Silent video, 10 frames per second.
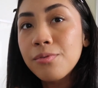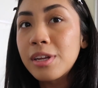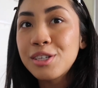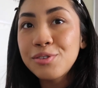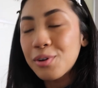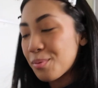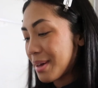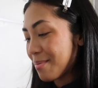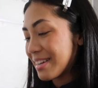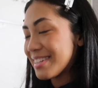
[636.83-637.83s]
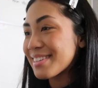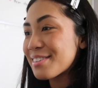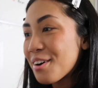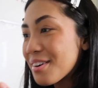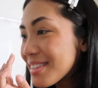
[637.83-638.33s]
finish filming my
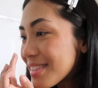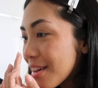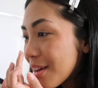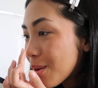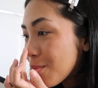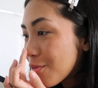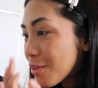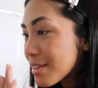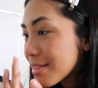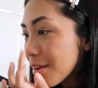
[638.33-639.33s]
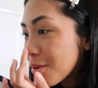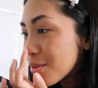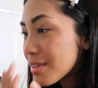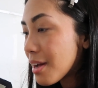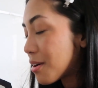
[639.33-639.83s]
TikToks before the sun
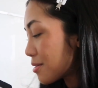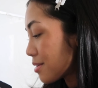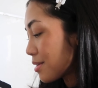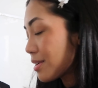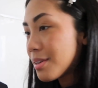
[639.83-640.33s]
goes down.